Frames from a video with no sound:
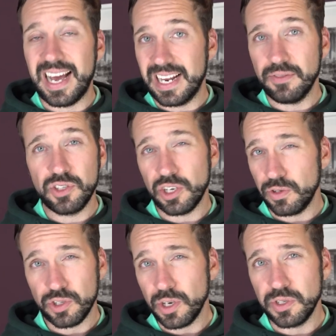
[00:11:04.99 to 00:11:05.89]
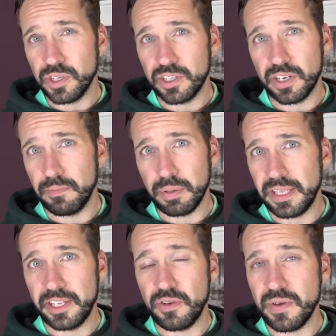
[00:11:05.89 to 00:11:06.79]
and have chosen a
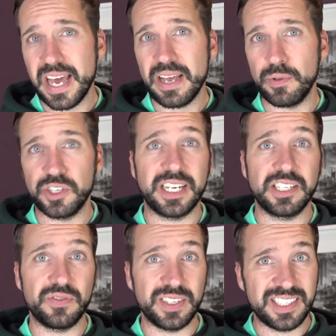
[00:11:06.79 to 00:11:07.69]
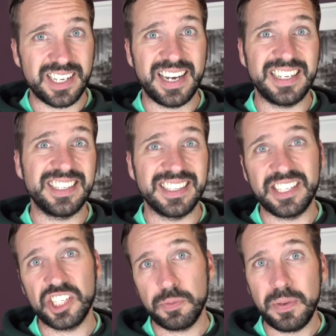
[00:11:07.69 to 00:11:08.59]
completely new name which stands for Titleist
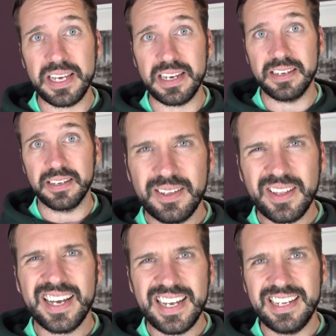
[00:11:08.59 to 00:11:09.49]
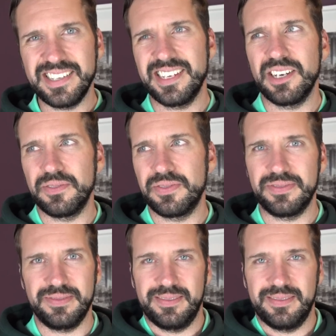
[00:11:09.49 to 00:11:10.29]
Speed. Now that in itself,